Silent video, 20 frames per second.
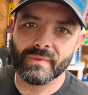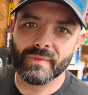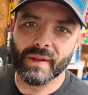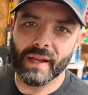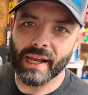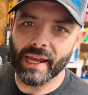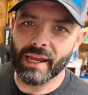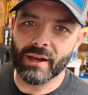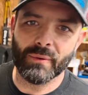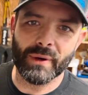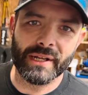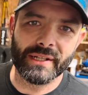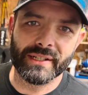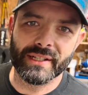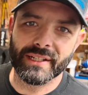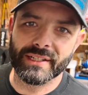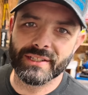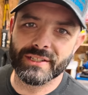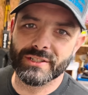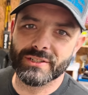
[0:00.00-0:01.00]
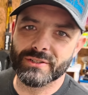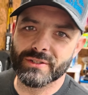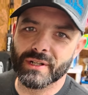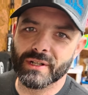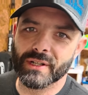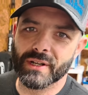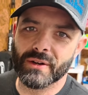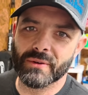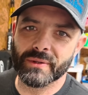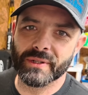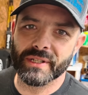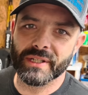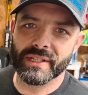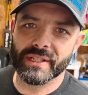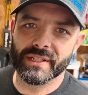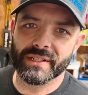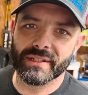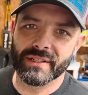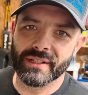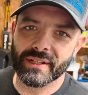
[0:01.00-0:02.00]
I can't wait to get this truck going
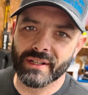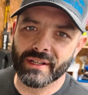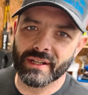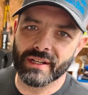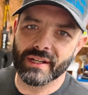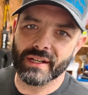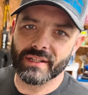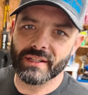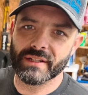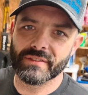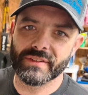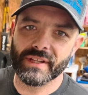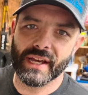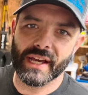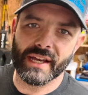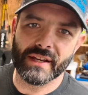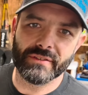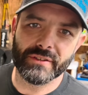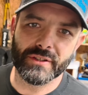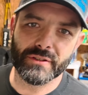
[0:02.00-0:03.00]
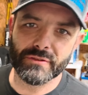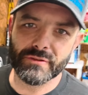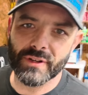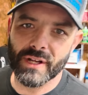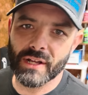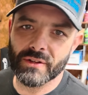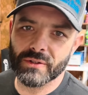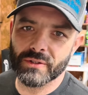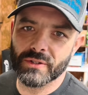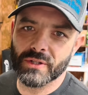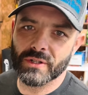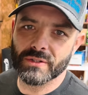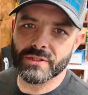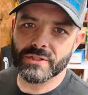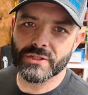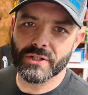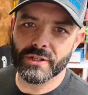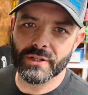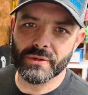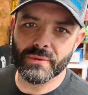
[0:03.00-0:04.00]
again, and I'd love to have you following along the
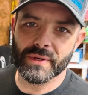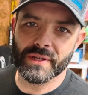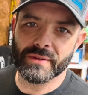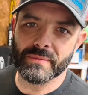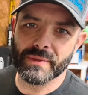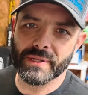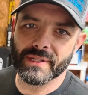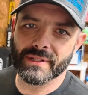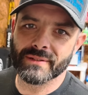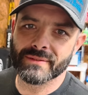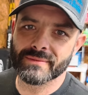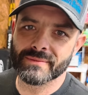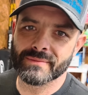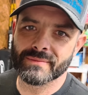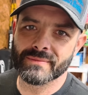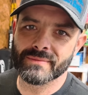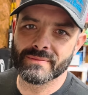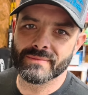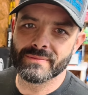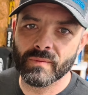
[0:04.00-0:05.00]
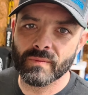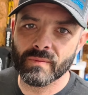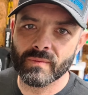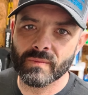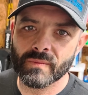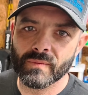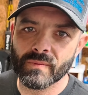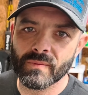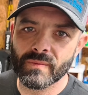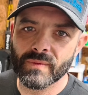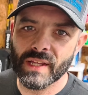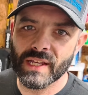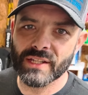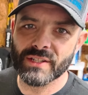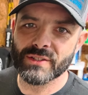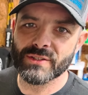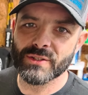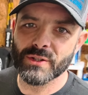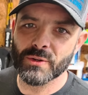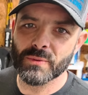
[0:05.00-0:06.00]
journey with me. Thank
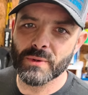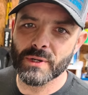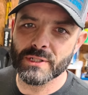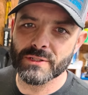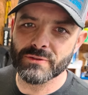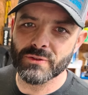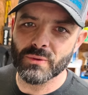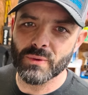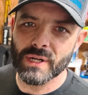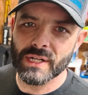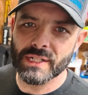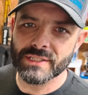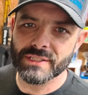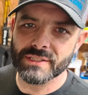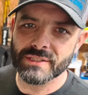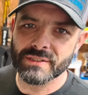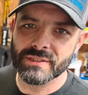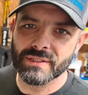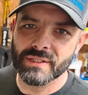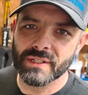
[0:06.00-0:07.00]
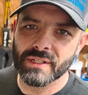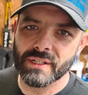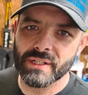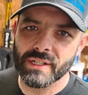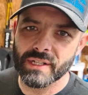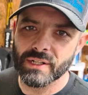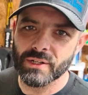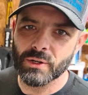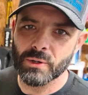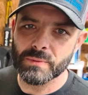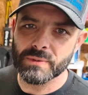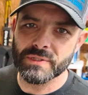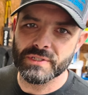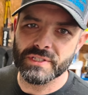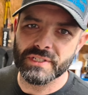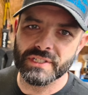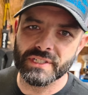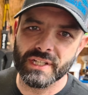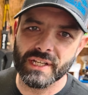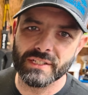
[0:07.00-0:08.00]
you so much for watching, and I hope to
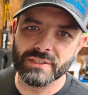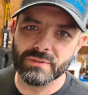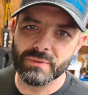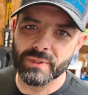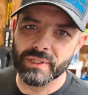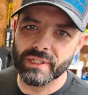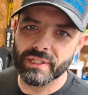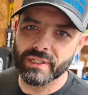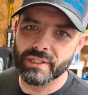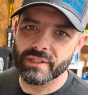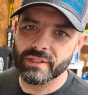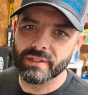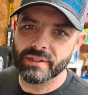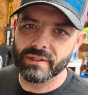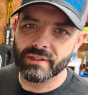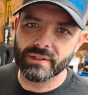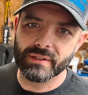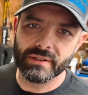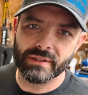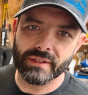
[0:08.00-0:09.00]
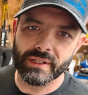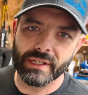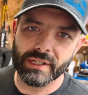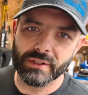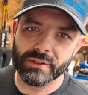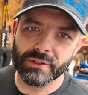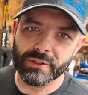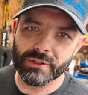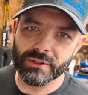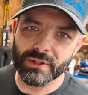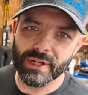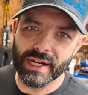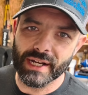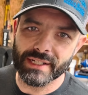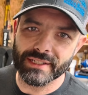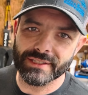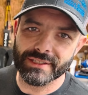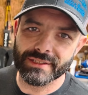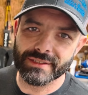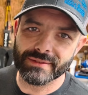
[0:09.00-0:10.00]
see you next week here in the
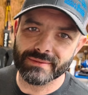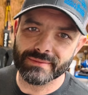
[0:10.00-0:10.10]
garage.